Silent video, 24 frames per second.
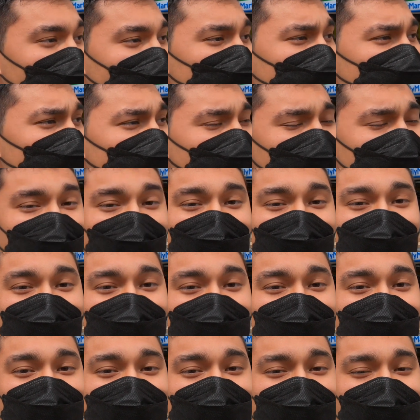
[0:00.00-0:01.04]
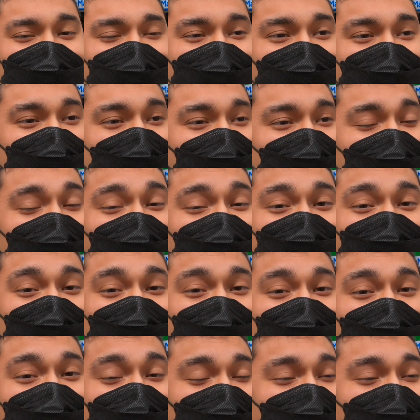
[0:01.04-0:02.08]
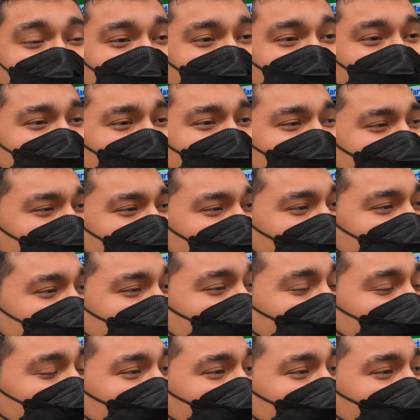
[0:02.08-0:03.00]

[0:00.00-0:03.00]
just gonna make the most of it. At least we don't have to walk all the way over there.